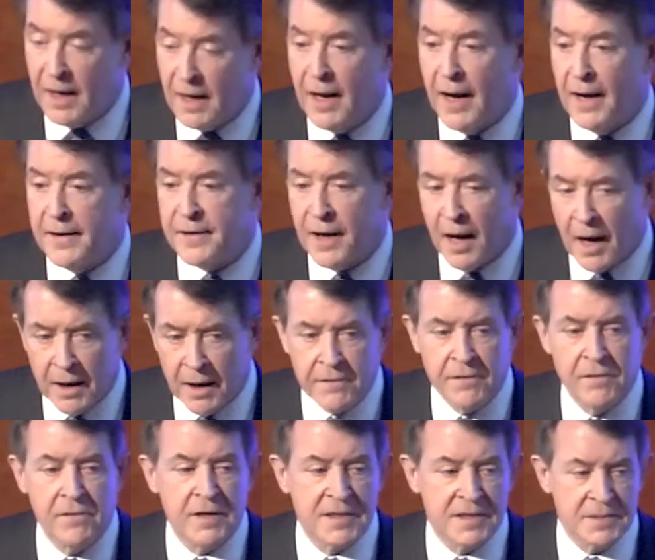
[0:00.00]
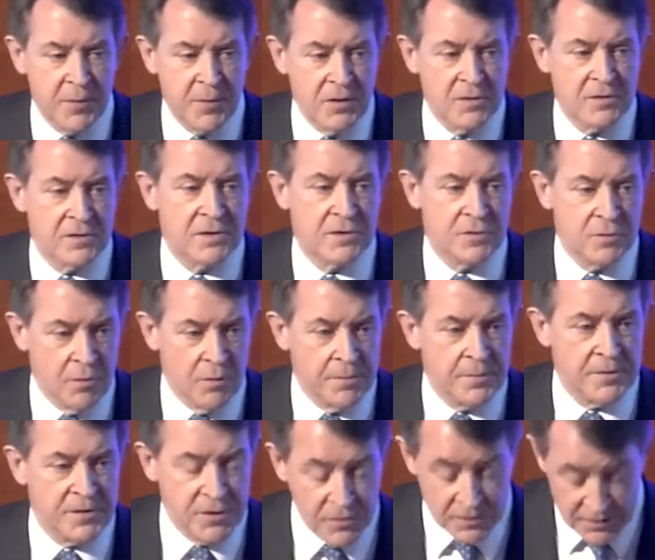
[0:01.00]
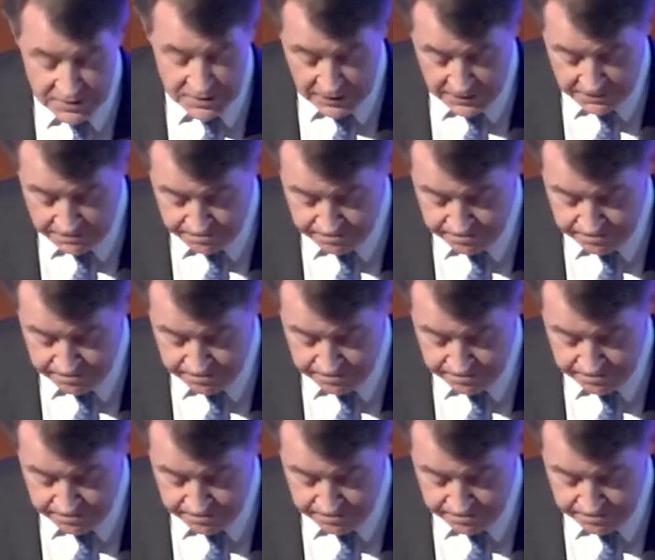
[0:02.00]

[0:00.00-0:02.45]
and underexposed to opportunity.